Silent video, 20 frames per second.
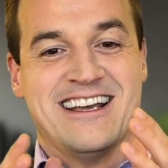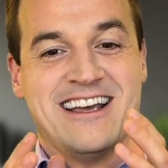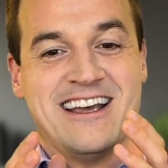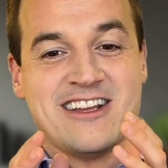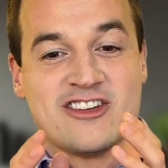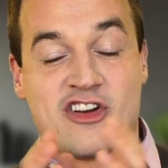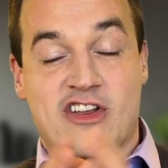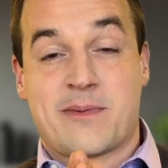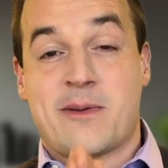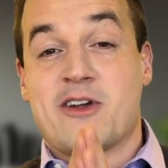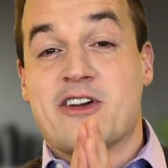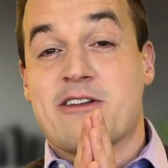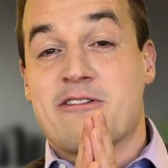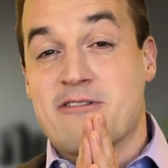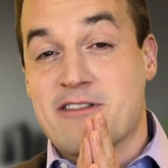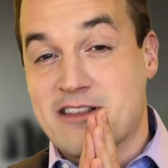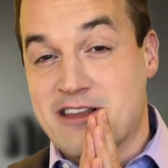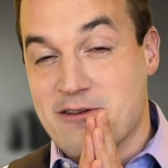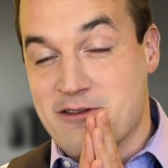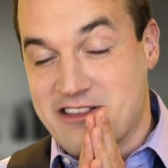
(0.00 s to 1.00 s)
transparency
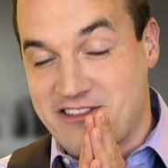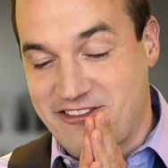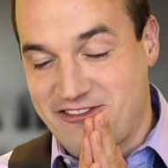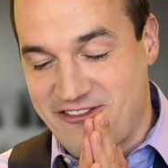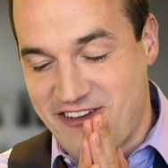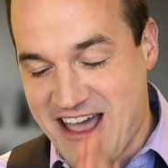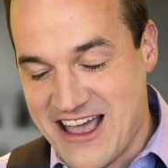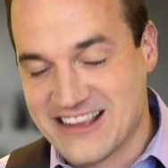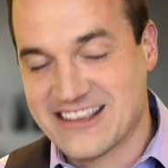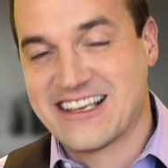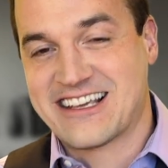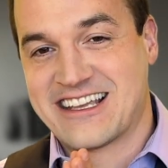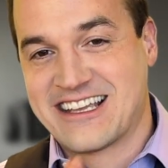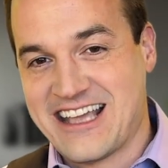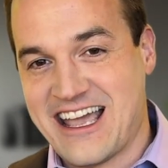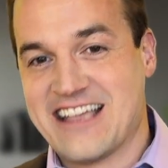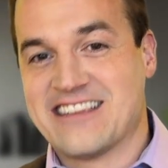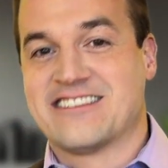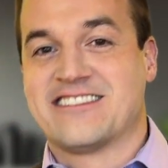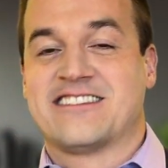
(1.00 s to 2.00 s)
defends
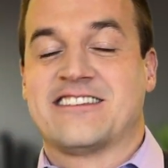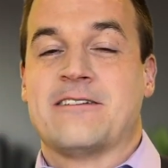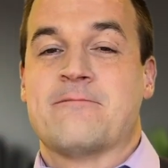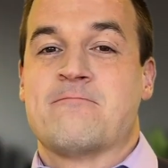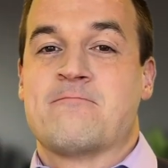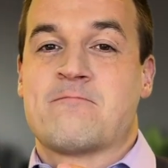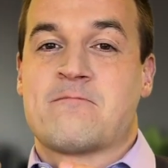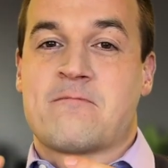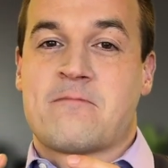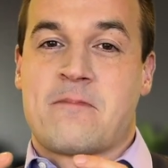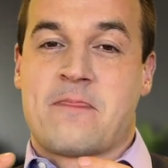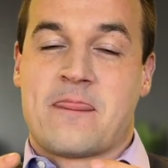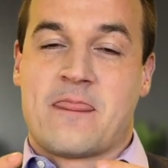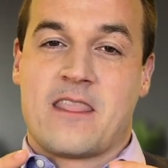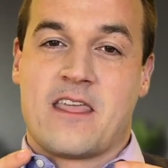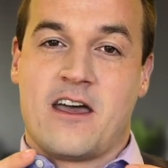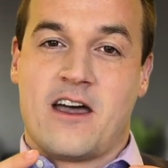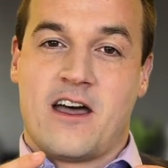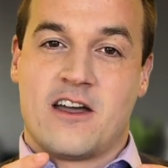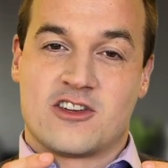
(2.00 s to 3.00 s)
against
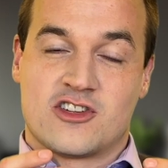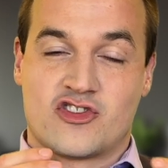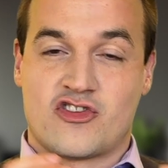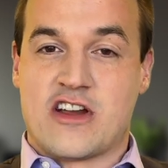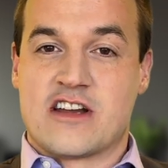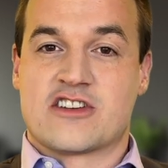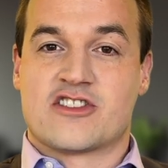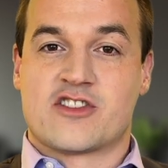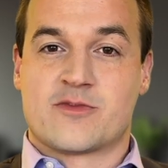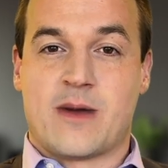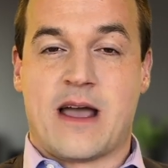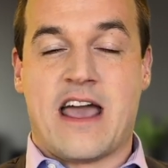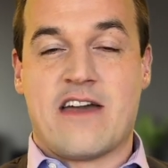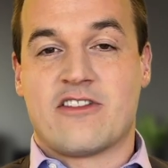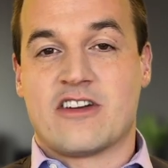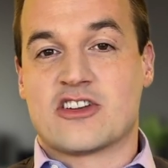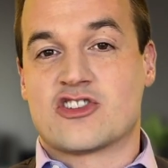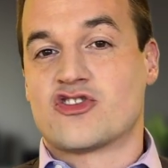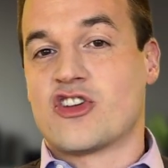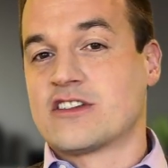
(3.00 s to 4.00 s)
strangers by
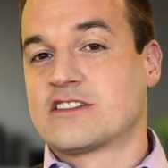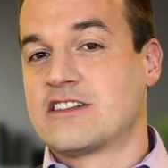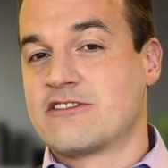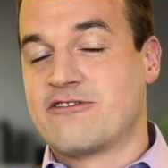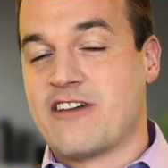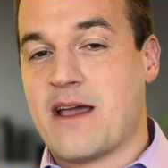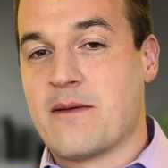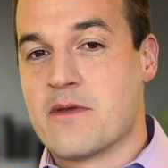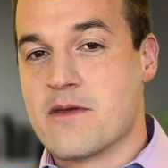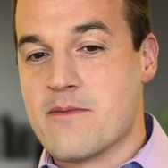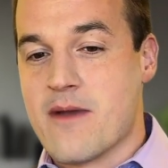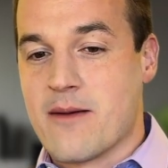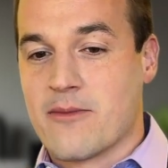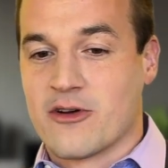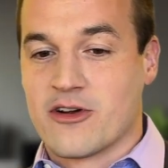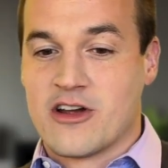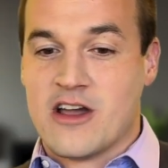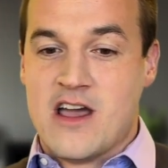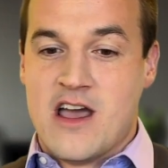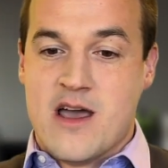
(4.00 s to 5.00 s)
having a trusted family
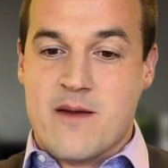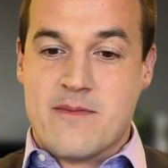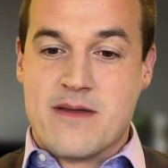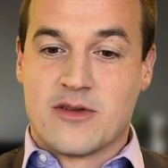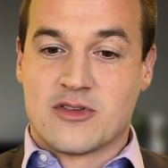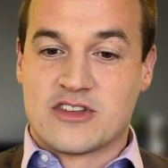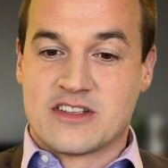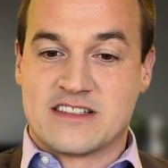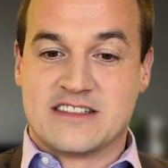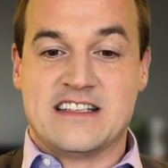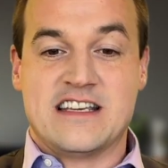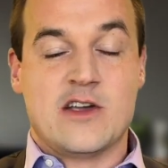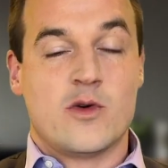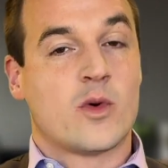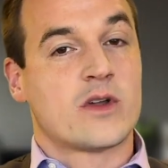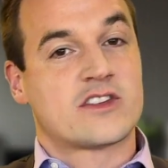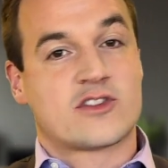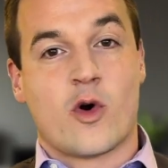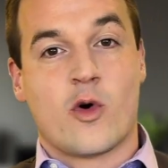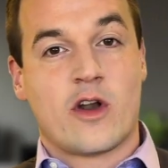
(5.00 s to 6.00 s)
member be able to see
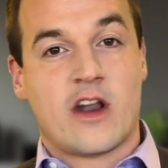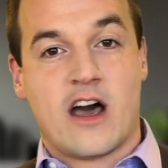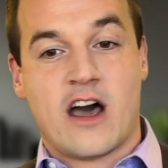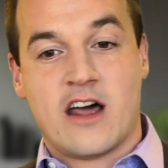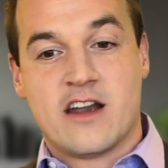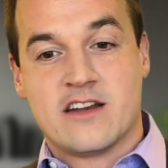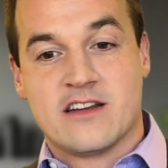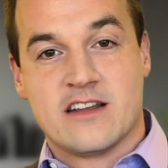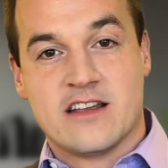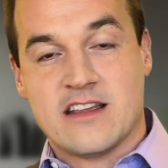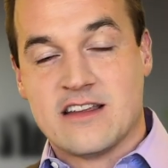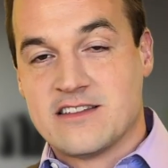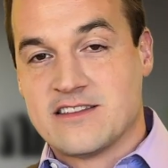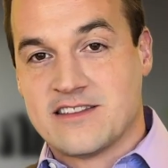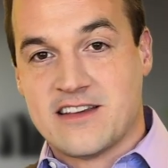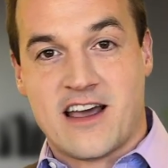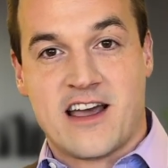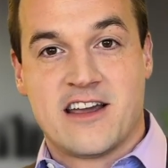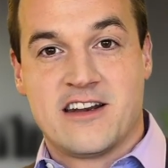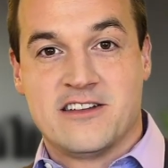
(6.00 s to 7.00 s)
what's going on
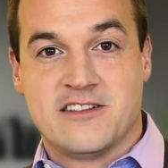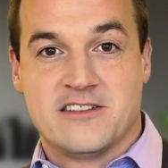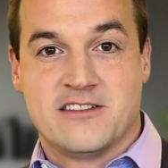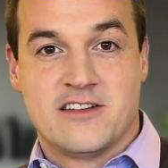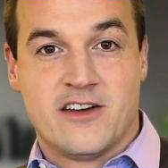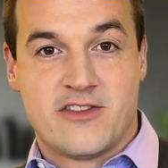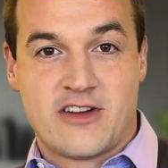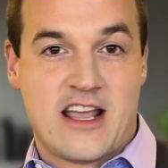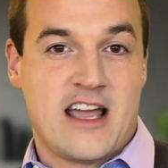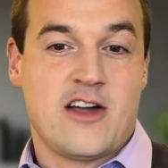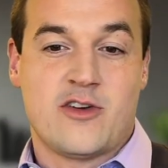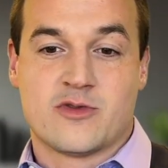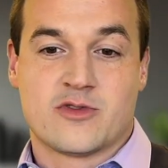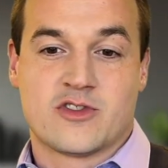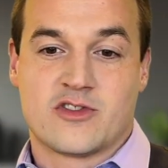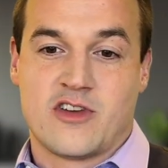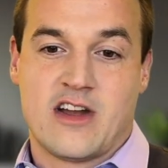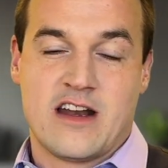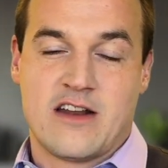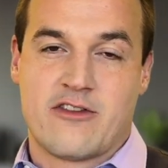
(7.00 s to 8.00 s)
inside of
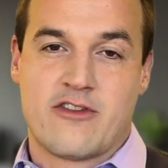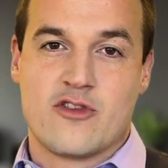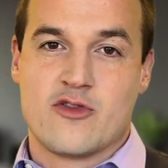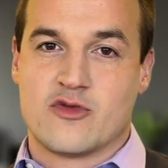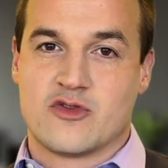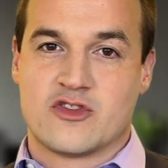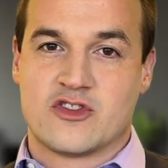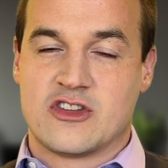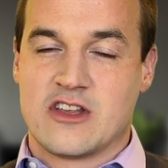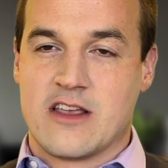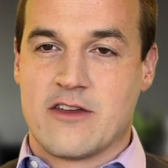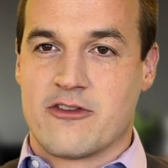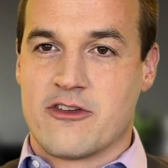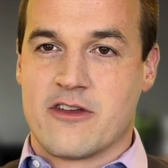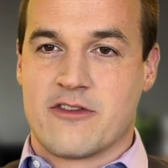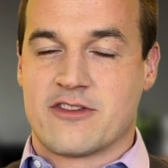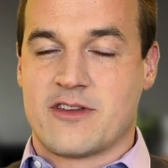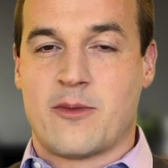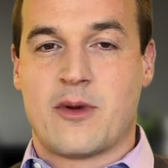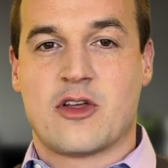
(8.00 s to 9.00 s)
accounts, right?
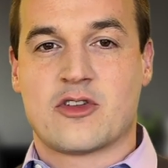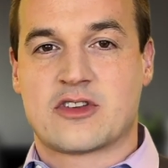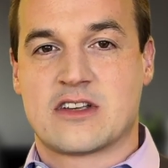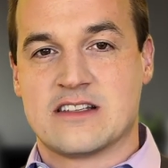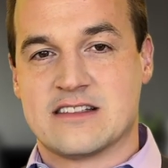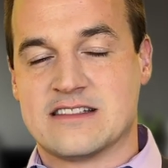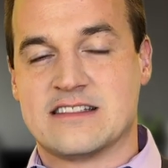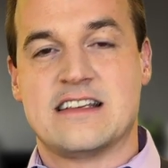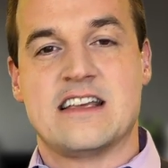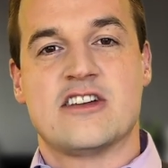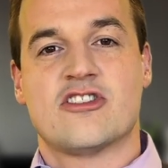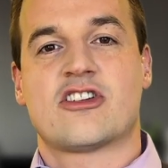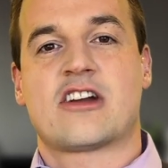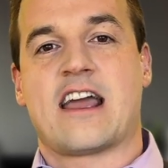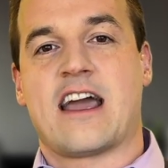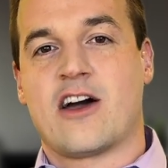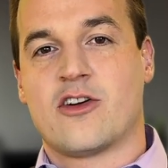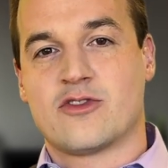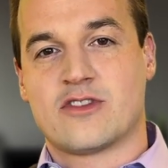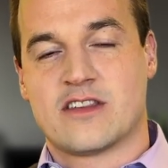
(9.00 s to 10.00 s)
If someone else can see your
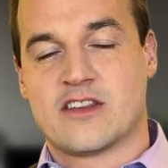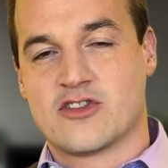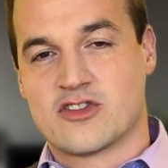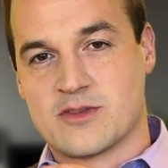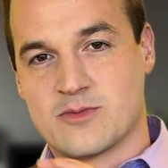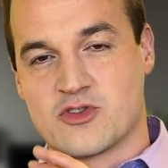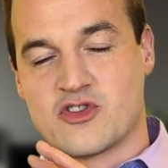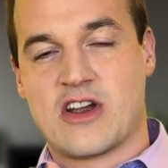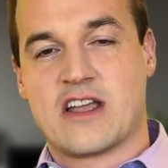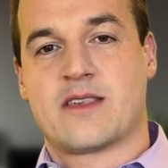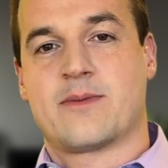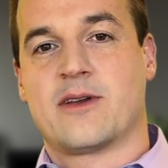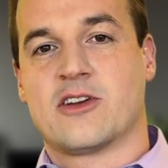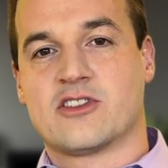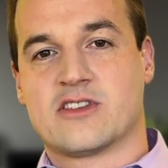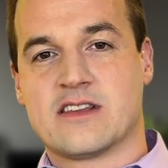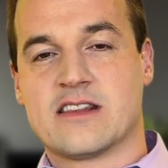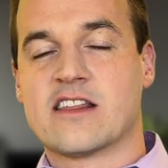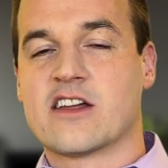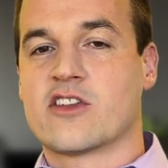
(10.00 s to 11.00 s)
accounts and there's some
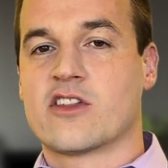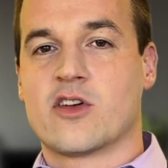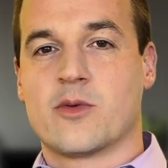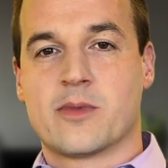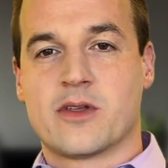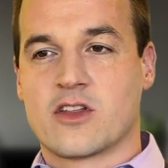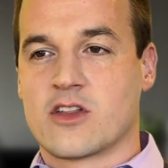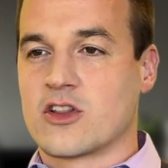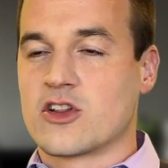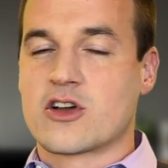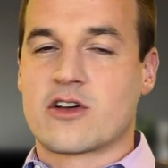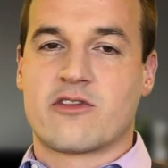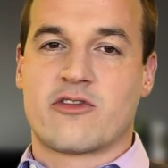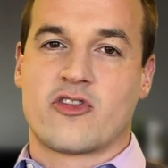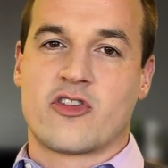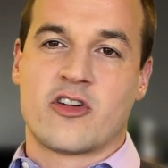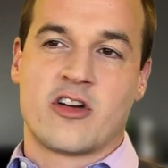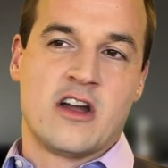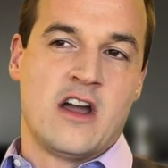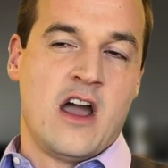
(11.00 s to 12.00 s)
transparency there, they'll be able to look
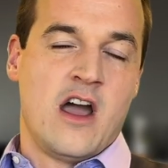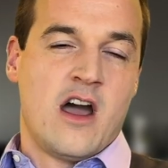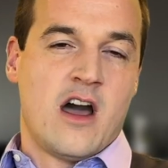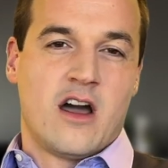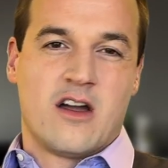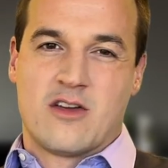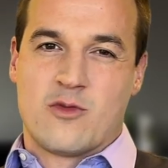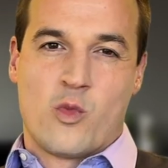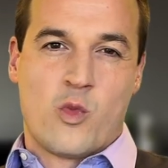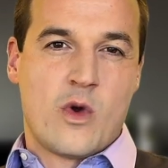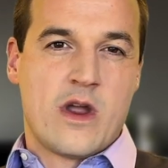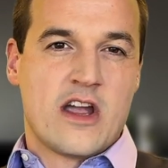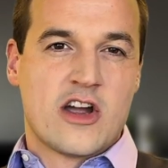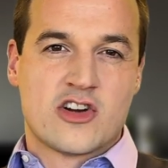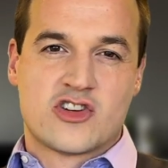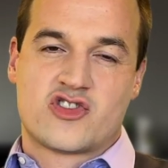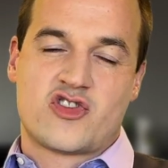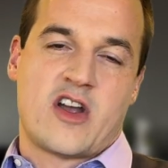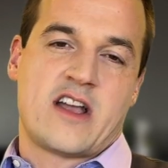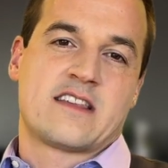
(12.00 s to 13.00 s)
for
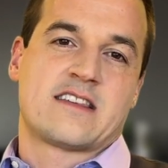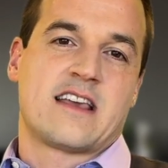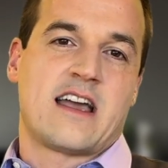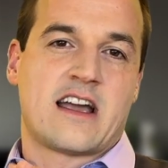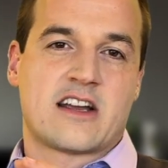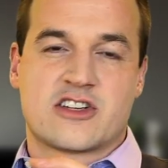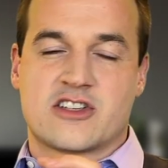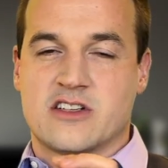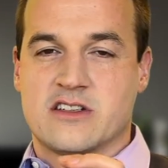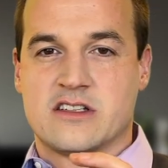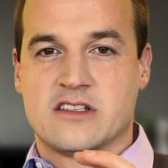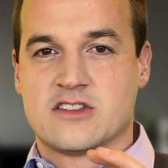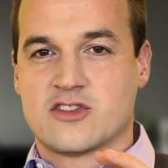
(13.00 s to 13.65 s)
weird transactions